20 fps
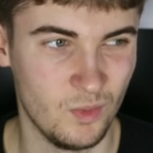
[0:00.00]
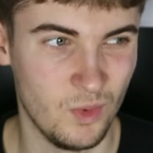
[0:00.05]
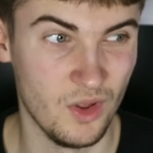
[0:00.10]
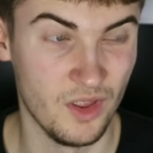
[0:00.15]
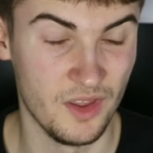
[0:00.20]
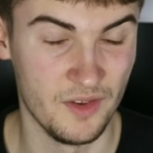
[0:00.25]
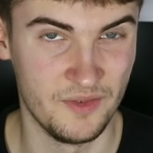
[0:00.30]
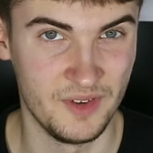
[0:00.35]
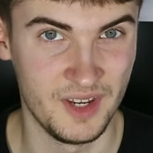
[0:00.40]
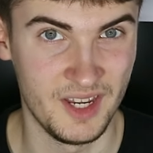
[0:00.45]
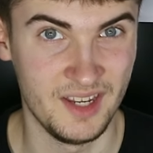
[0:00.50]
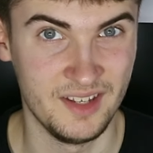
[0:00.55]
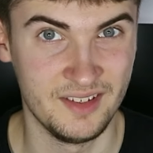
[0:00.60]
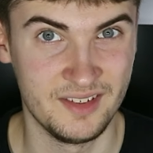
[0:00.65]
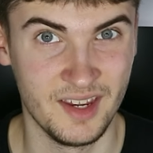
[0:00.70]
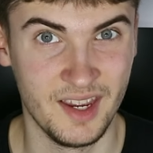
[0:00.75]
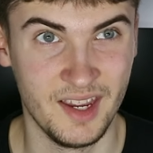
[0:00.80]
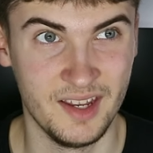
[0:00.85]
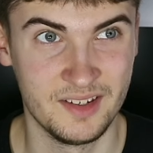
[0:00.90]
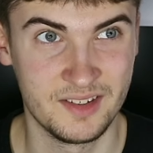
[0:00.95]
what the V
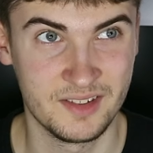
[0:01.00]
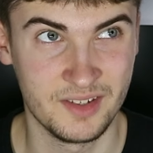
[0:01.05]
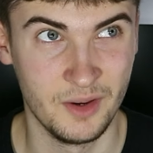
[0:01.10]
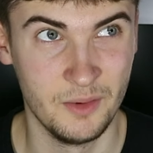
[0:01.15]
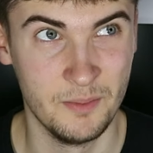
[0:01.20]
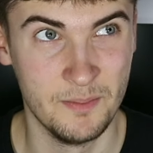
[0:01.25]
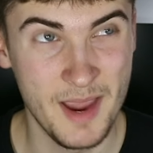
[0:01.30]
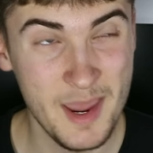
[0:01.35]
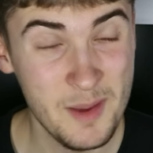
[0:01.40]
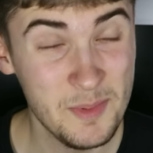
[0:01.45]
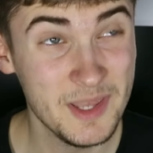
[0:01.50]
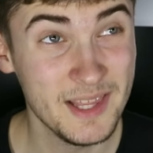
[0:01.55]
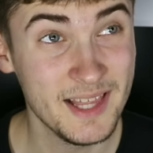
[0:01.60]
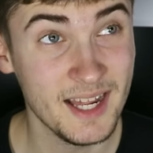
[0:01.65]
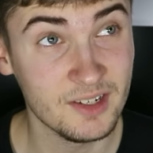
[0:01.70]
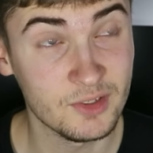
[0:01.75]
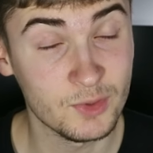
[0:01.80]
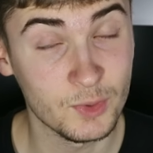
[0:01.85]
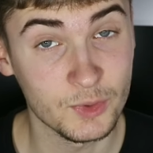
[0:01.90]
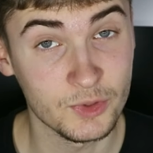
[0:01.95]
did, so maybe
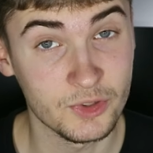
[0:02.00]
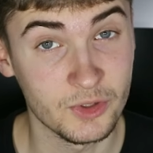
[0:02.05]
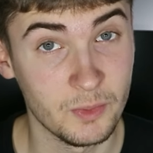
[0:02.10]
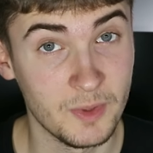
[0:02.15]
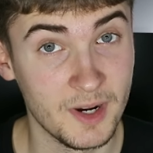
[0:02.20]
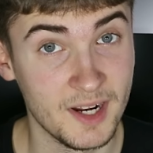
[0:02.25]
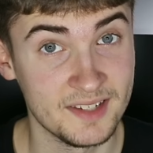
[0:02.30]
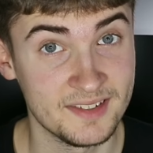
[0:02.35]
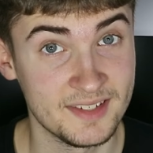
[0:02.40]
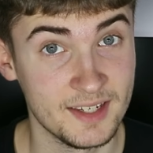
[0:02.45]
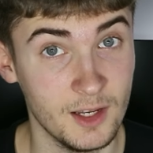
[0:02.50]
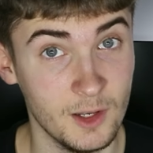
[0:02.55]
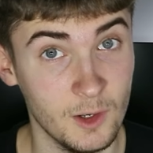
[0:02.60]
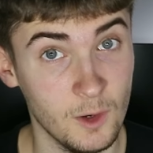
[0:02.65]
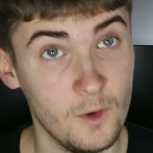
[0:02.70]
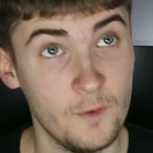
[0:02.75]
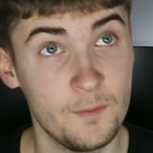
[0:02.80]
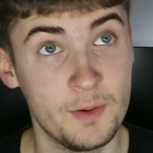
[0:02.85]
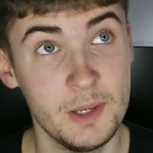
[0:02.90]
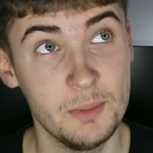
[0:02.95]
that's also why I see a
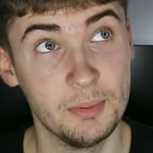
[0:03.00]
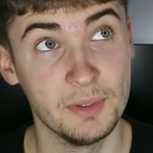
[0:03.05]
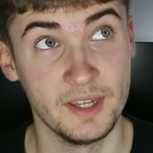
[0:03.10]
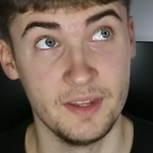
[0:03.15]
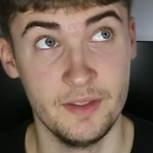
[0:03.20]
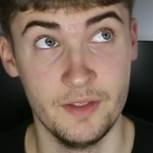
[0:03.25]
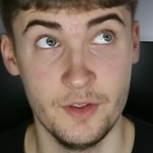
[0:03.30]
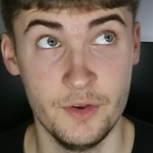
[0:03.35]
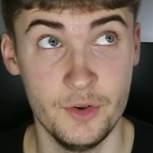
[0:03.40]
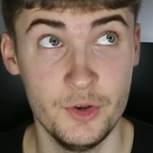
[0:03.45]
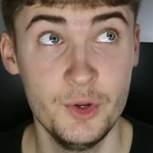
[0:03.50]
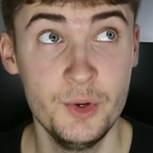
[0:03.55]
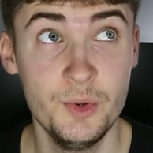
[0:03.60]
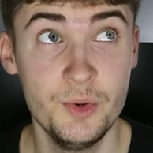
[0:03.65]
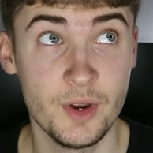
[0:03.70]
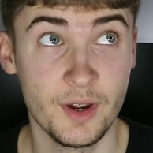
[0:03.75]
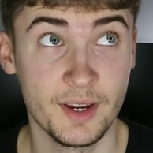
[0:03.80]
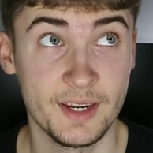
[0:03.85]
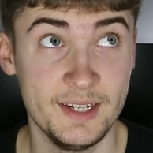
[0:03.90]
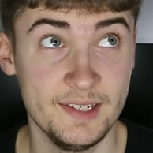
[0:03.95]
lot of people in the new
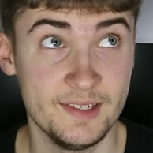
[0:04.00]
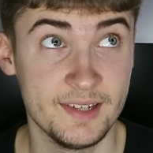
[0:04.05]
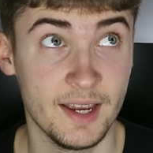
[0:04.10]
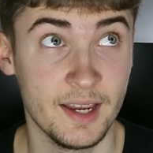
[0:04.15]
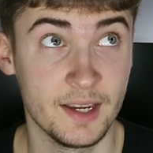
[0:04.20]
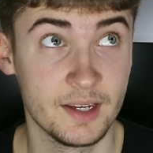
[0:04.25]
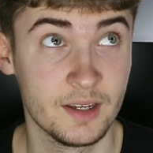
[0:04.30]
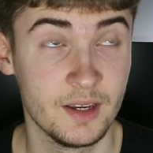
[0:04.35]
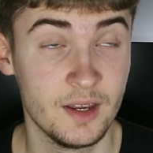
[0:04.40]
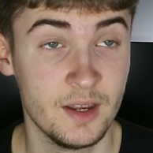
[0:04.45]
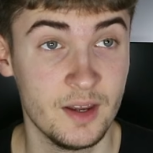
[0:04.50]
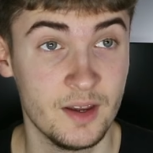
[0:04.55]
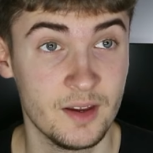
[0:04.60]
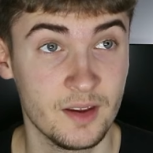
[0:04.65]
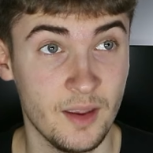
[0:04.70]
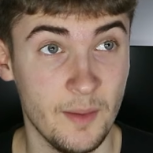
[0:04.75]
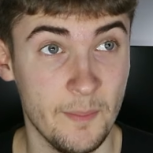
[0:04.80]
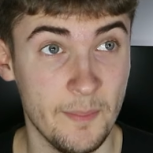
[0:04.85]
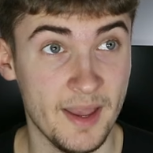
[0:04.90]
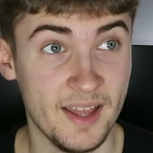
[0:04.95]
Nike tech
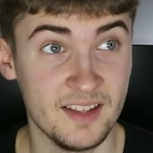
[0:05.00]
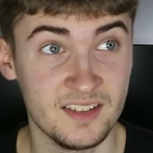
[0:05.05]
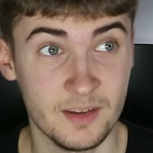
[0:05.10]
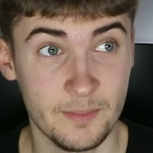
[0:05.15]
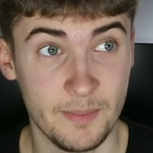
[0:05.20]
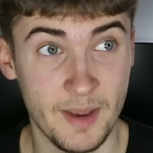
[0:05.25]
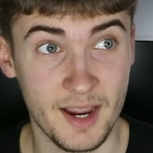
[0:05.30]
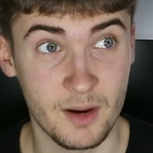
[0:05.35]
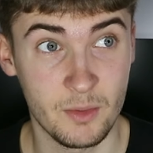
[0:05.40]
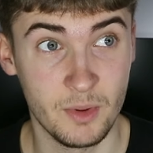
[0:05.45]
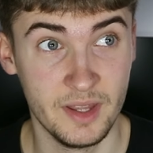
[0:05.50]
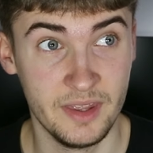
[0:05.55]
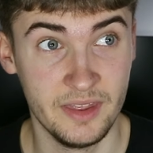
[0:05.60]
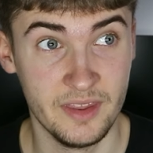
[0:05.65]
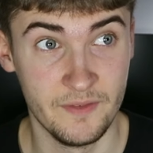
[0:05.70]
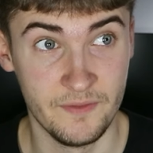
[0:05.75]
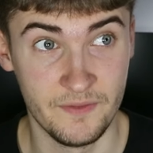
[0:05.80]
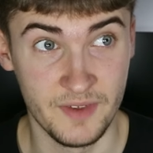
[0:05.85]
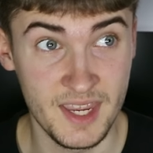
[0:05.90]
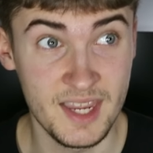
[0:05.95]
compared to back when
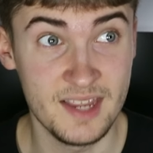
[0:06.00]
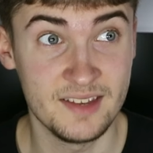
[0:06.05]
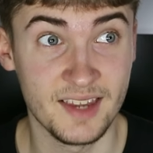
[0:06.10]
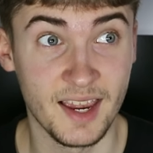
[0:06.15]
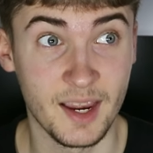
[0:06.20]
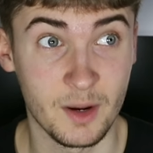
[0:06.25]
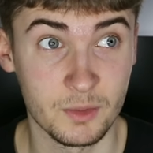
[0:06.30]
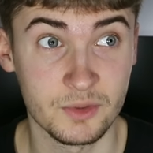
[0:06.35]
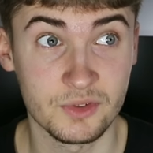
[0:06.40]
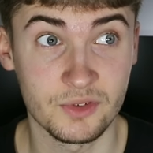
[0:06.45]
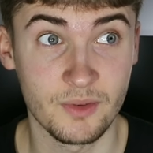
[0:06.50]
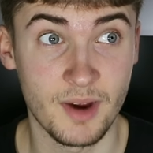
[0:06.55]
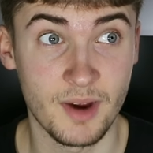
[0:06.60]
the V tech was